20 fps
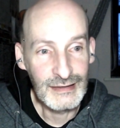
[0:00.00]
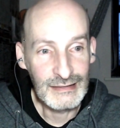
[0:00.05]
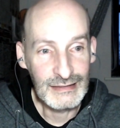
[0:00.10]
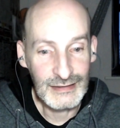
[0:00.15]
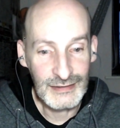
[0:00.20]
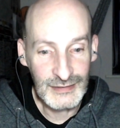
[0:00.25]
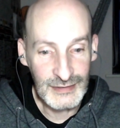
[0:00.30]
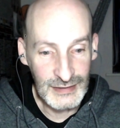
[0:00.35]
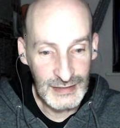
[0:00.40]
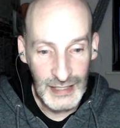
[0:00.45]

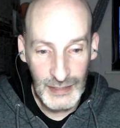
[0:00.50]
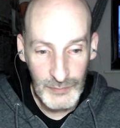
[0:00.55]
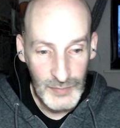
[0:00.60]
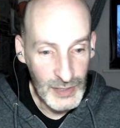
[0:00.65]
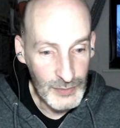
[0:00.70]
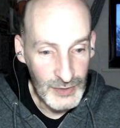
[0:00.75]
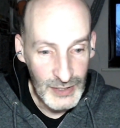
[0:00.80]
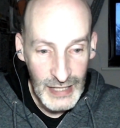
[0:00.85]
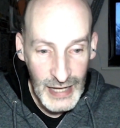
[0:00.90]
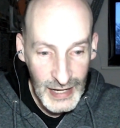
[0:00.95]
that
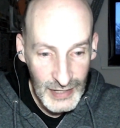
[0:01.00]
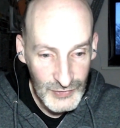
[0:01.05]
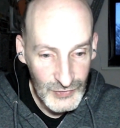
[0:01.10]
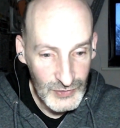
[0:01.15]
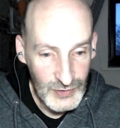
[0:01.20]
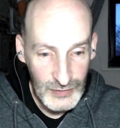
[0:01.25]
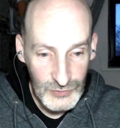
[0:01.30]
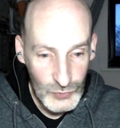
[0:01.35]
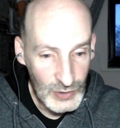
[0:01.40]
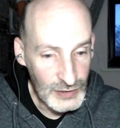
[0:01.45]
maybe
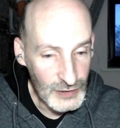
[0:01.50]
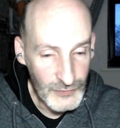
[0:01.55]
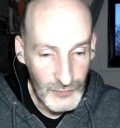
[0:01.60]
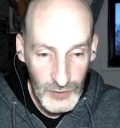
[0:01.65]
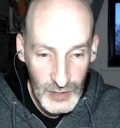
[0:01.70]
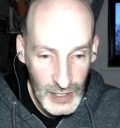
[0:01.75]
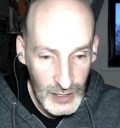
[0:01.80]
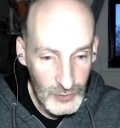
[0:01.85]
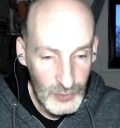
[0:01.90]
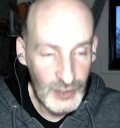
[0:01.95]
last
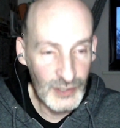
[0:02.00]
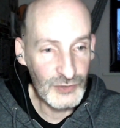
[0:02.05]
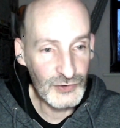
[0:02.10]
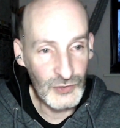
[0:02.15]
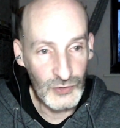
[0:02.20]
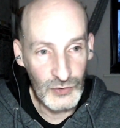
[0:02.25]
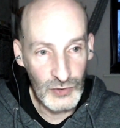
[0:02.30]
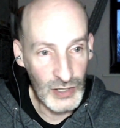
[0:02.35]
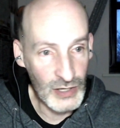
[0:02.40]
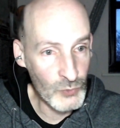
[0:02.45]
24 hours
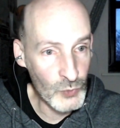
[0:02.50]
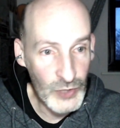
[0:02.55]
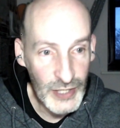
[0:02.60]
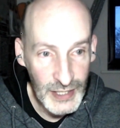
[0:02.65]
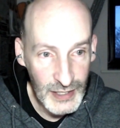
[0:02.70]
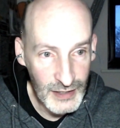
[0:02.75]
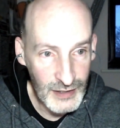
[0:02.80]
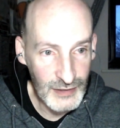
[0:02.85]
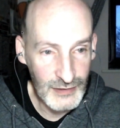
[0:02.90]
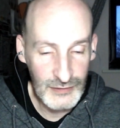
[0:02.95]
or a
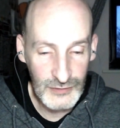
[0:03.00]
week,